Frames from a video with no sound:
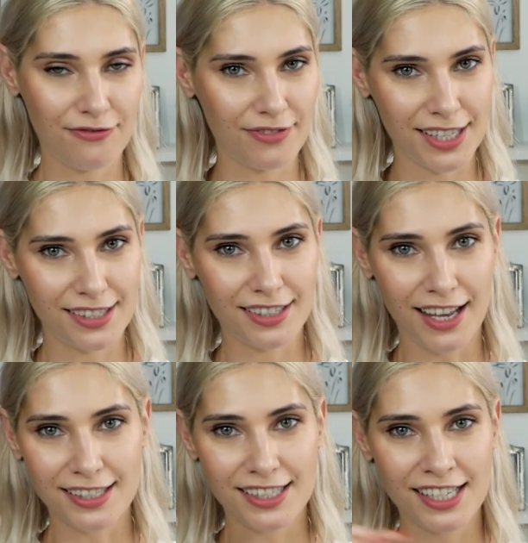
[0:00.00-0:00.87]

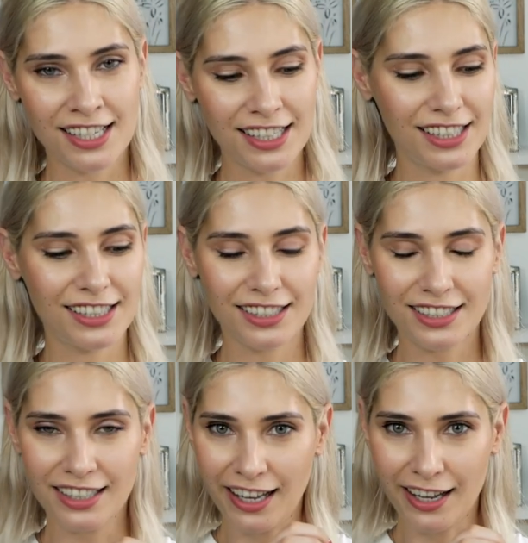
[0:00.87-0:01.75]
I see the
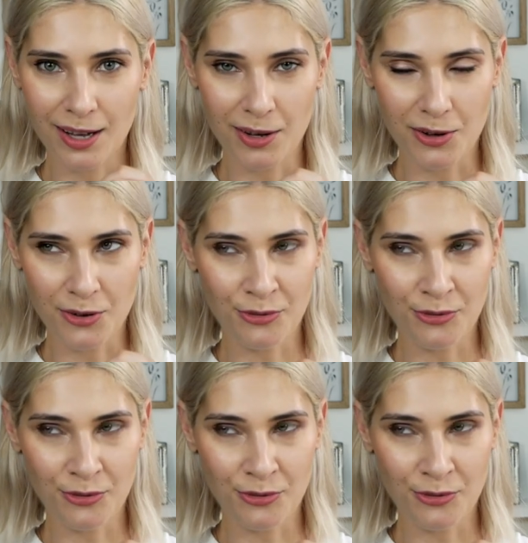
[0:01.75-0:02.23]
little uh,